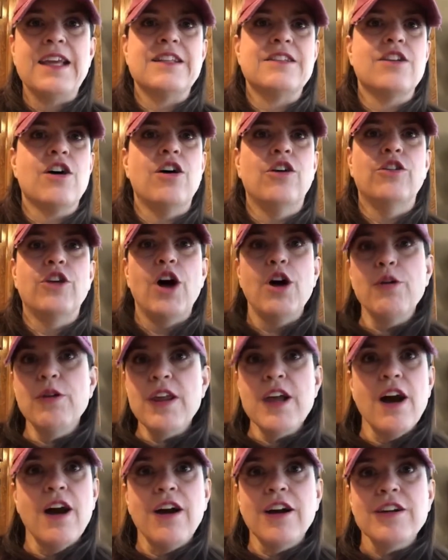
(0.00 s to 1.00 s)
It's called
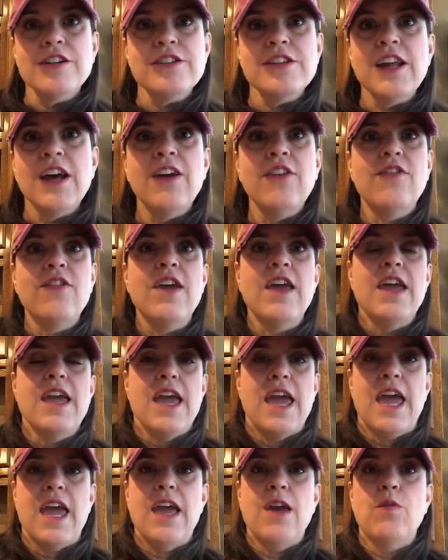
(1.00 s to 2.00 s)
ODR stuff,
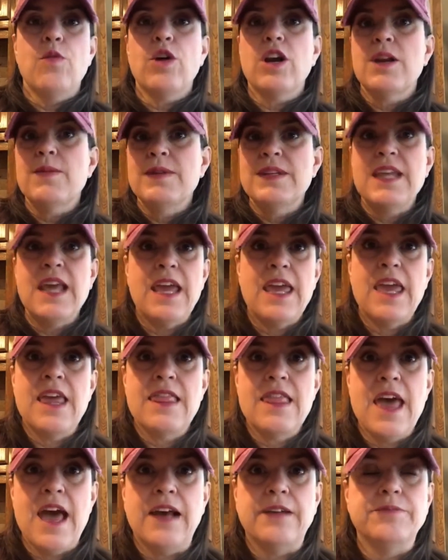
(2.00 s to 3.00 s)
and we're going to be taking
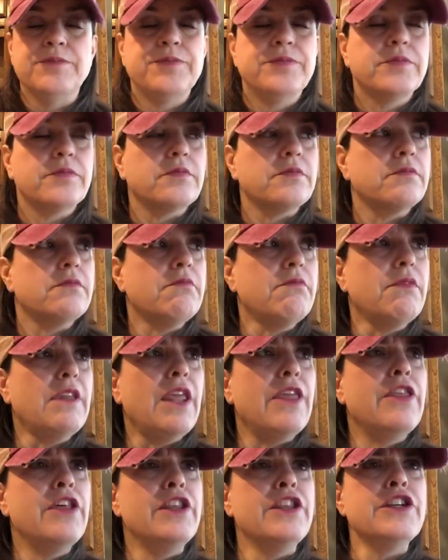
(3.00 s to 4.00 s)
that.
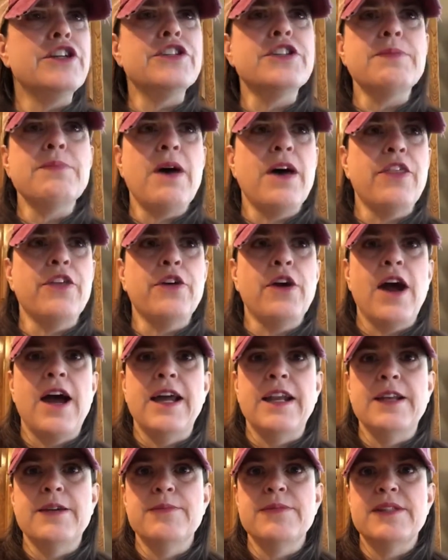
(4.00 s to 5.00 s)
Then there's some other
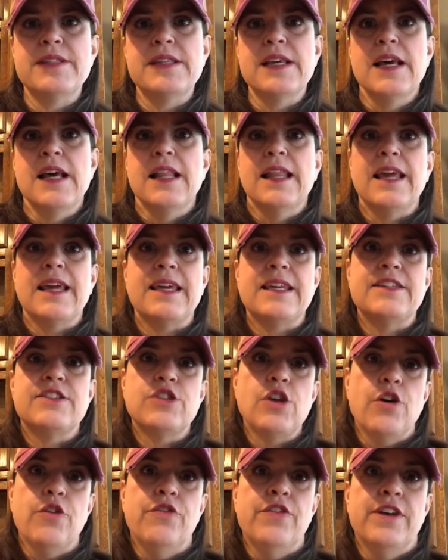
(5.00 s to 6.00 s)
items like
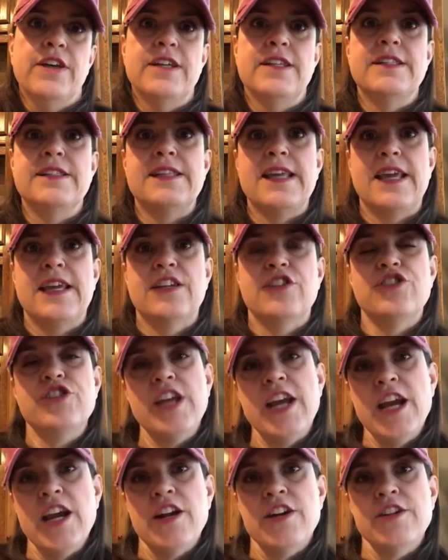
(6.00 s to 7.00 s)
sofas and
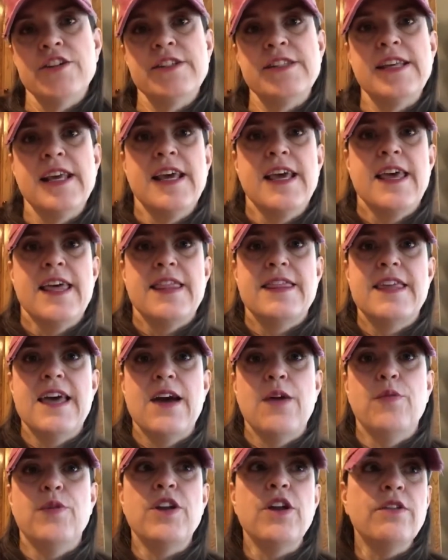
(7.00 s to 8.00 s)
chairs
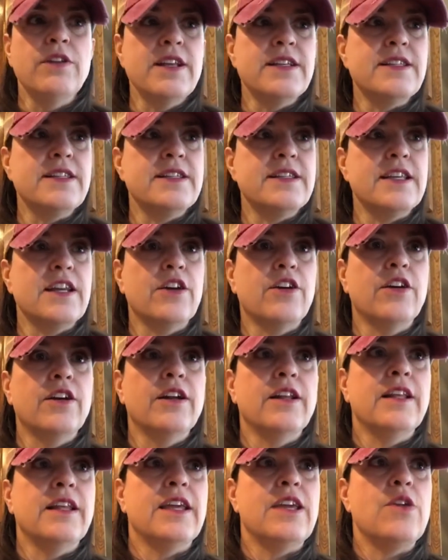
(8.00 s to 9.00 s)
that we don't
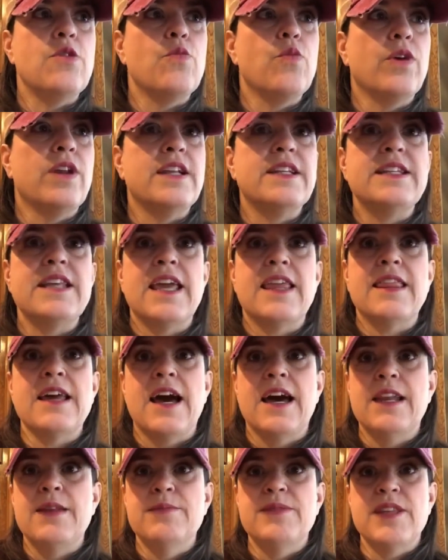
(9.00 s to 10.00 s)
necessarily want to take the
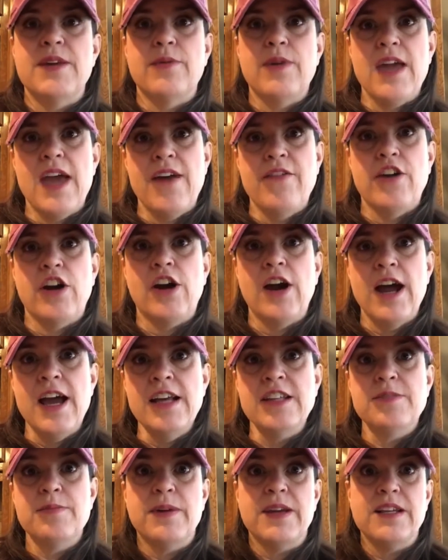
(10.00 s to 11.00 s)
items that we have at our
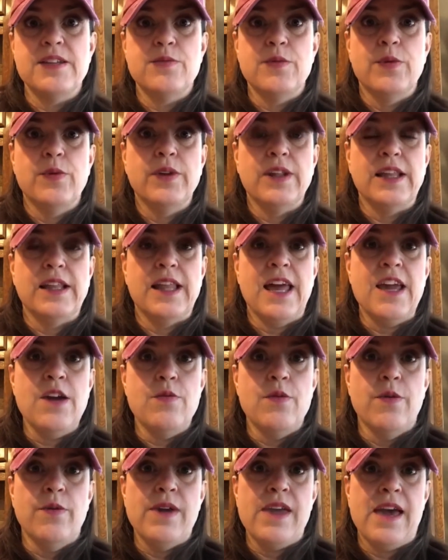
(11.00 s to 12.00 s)
house because we really like
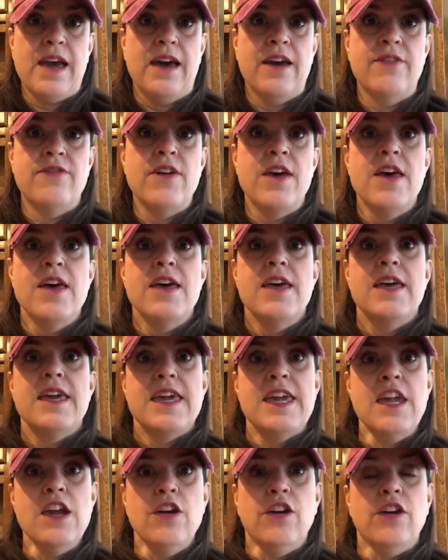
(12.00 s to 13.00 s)
what we have
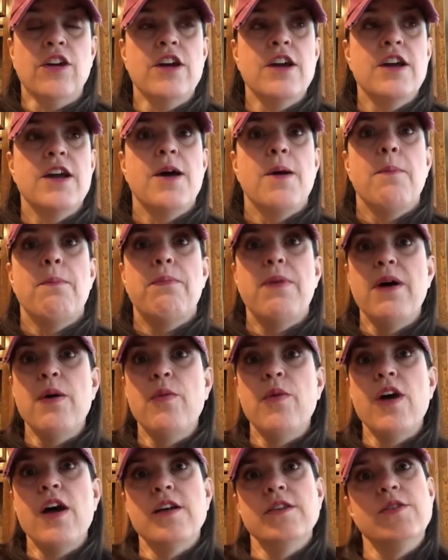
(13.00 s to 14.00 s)
here, but
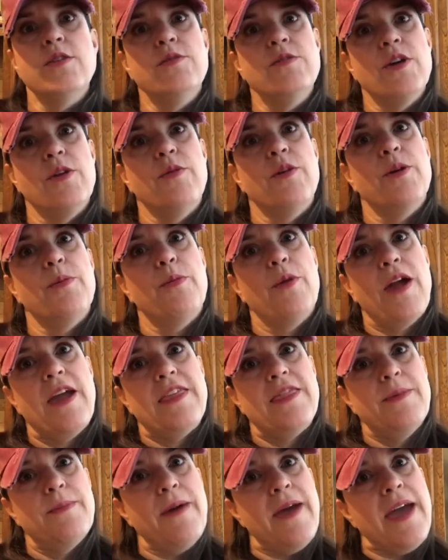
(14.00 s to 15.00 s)
we also don't want to
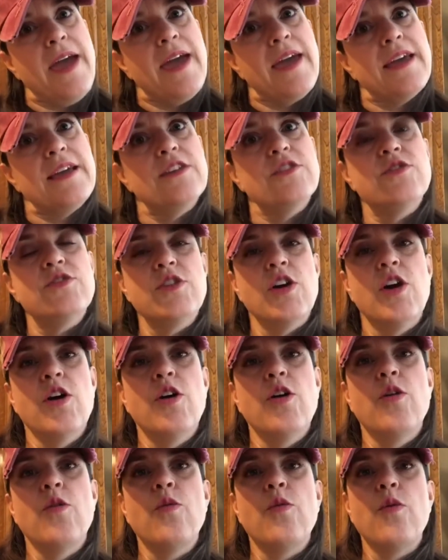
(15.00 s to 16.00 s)
break the bank.
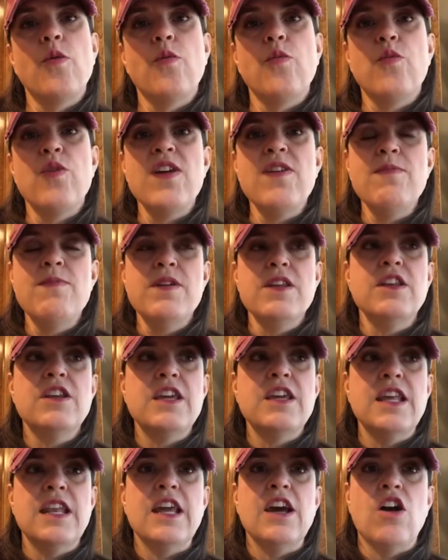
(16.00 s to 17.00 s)
So we've been
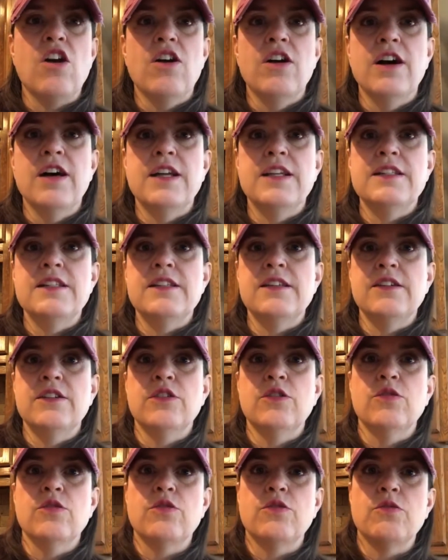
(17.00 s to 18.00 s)
getting on
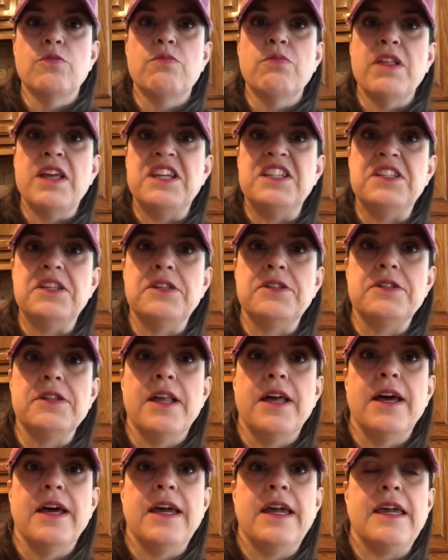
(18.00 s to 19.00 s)
to places
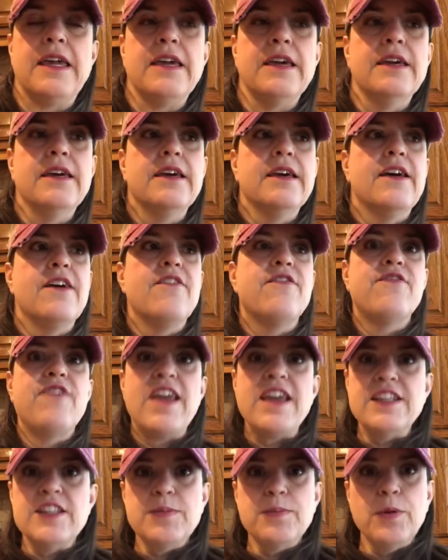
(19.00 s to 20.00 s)
like
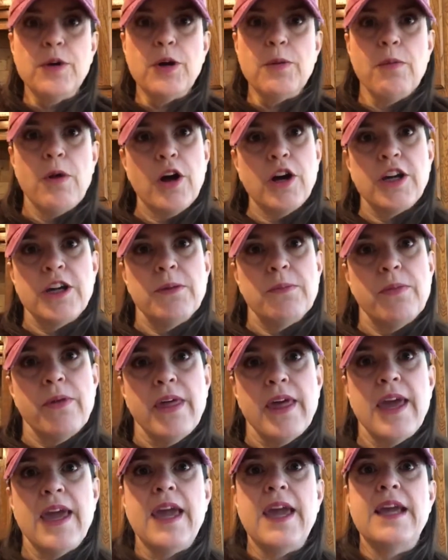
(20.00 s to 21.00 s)
Facebook
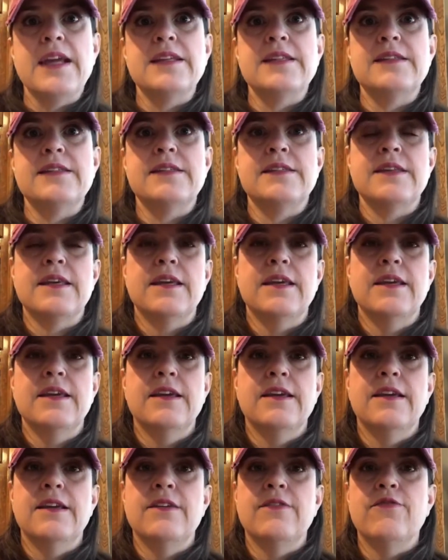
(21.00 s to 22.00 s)
Marketplace
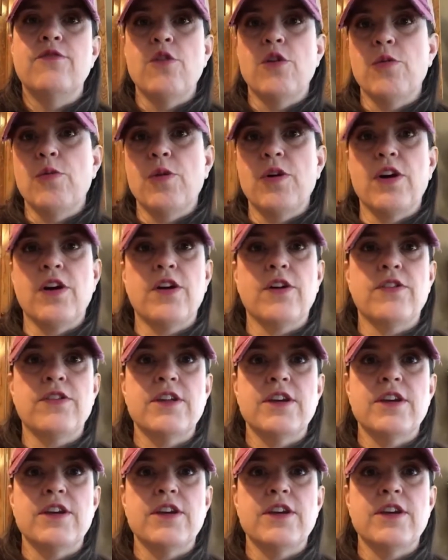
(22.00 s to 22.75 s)
in Fort Worth.